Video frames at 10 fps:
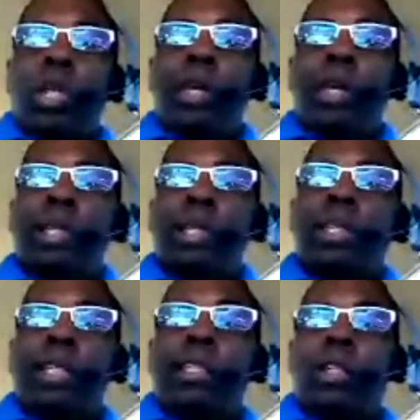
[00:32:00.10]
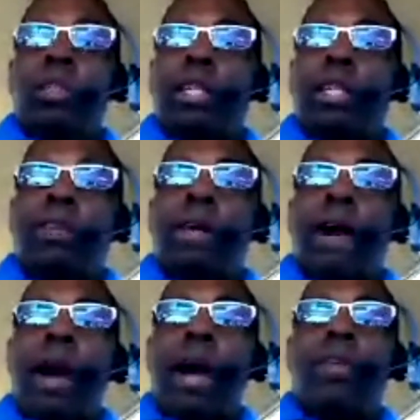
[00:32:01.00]
you get 62, 65
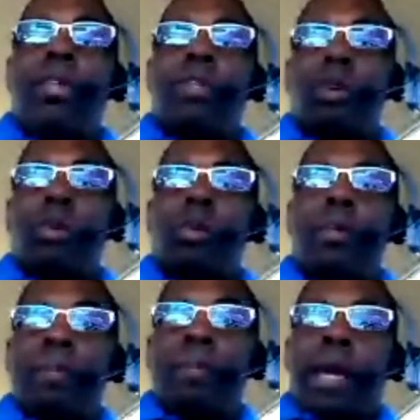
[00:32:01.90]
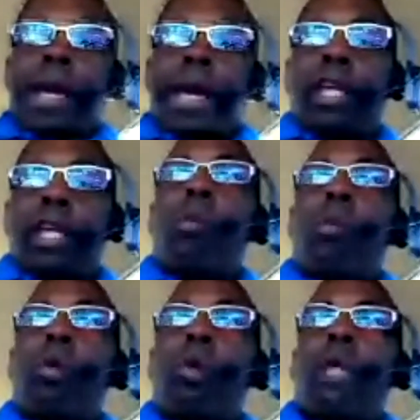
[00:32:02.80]
years old and you're not
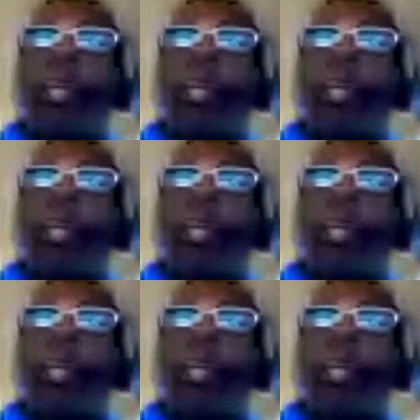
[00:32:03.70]
working any